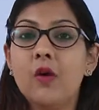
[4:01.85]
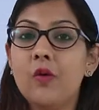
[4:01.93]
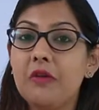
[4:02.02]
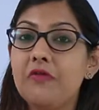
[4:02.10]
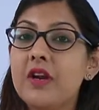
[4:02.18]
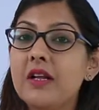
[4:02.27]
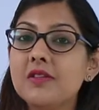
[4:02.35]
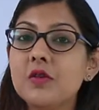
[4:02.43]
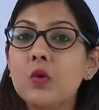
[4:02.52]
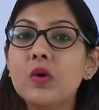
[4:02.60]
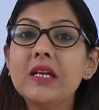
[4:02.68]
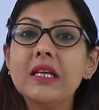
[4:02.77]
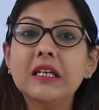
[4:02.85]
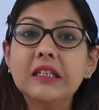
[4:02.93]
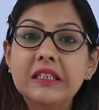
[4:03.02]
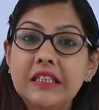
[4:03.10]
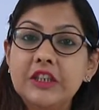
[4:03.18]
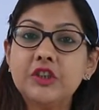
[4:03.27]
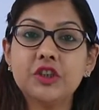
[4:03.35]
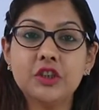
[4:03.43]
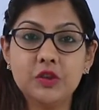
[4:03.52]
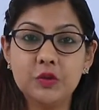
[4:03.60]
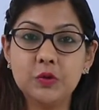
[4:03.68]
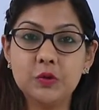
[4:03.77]
Well friends, only a teacher
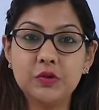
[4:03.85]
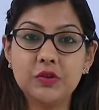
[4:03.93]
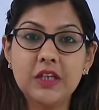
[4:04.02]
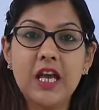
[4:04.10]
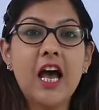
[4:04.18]
knows